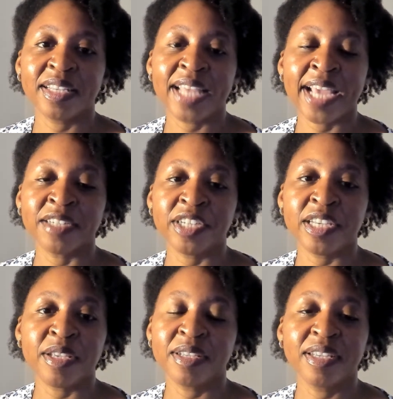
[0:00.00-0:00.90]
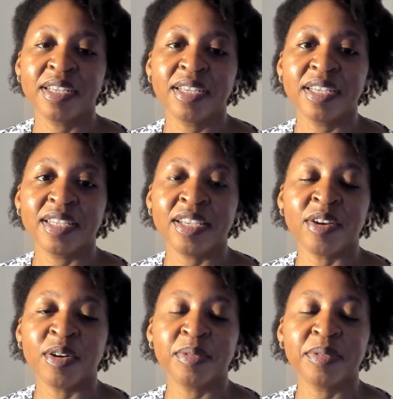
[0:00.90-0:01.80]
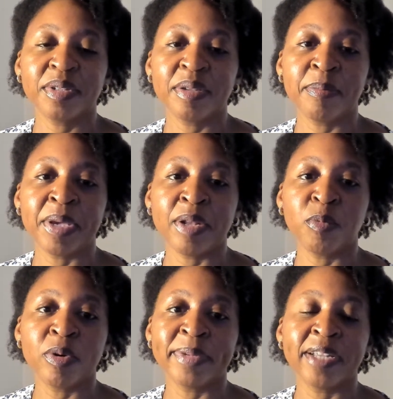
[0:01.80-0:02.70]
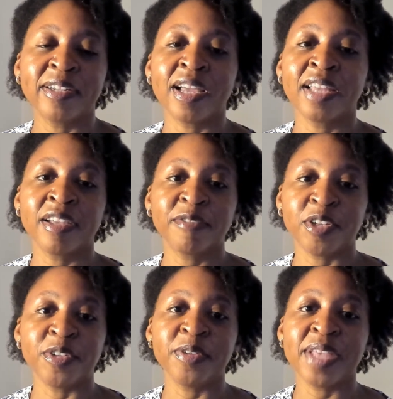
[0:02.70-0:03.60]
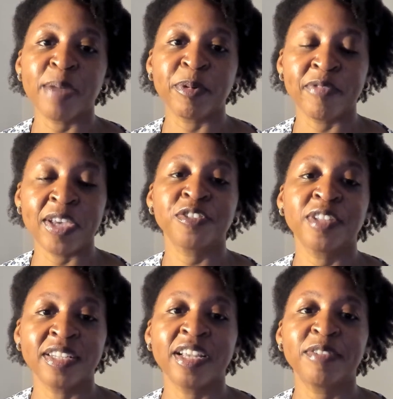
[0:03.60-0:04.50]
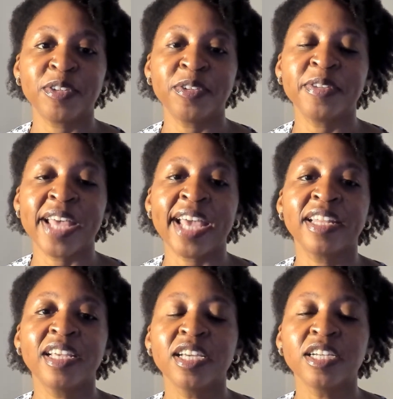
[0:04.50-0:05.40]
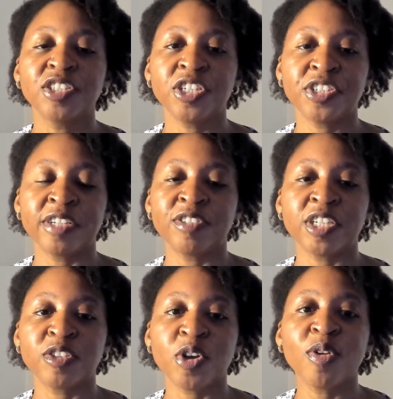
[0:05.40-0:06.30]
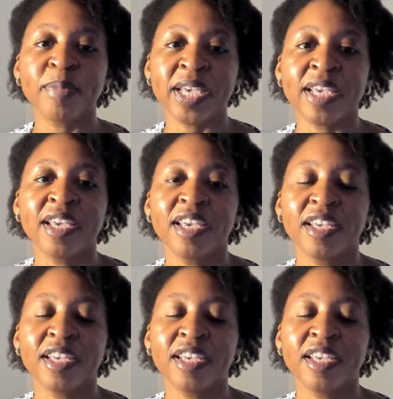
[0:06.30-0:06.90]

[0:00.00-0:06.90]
Has she, been woman enough to do that, professional enough to do that, she should have just told me,